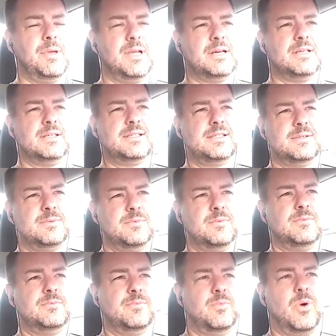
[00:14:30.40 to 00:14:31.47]
because
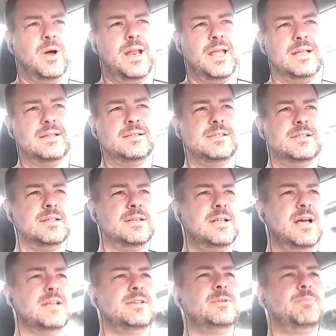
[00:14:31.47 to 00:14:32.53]
what
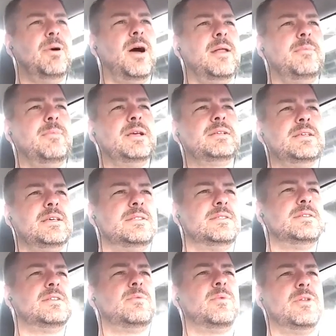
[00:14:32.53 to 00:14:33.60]
insulin does, your body makes
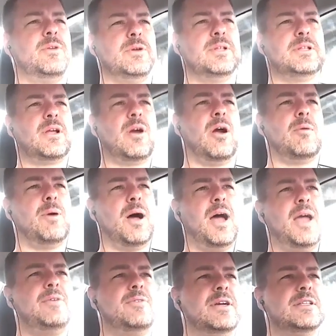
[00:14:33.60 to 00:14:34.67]
insulin when you eat
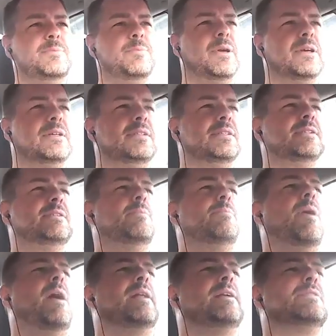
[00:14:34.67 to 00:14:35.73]
carbohydrates because your
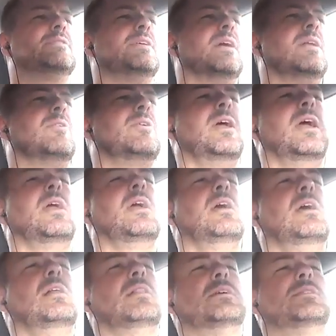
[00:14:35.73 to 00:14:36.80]
body is saying, okay,
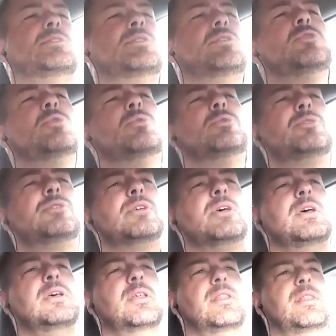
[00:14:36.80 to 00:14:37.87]
let's use
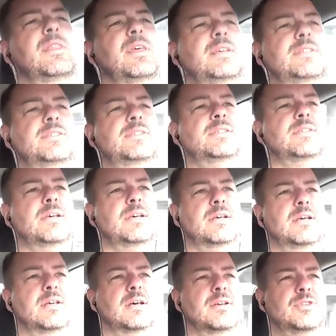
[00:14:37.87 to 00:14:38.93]
this
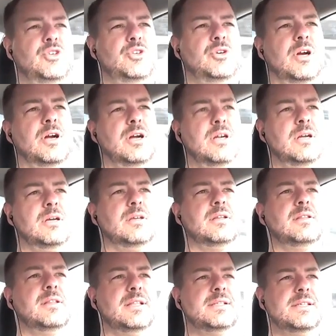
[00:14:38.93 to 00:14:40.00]
sugar
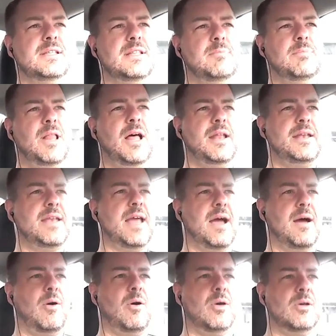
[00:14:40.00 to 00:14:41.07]
that's in the blood
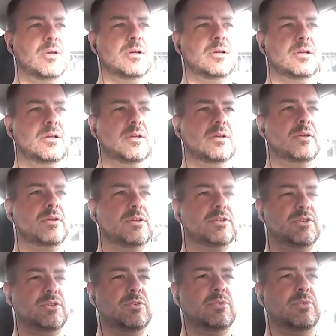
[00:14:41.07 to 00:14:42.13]
now
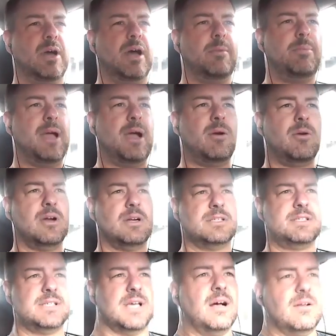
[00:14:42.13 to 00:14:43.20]
to power
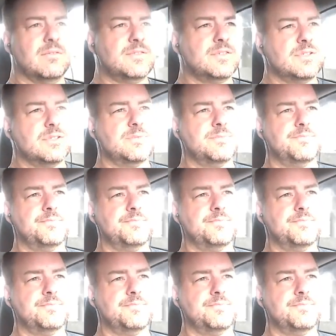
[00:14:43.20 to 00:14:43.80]
ourselves.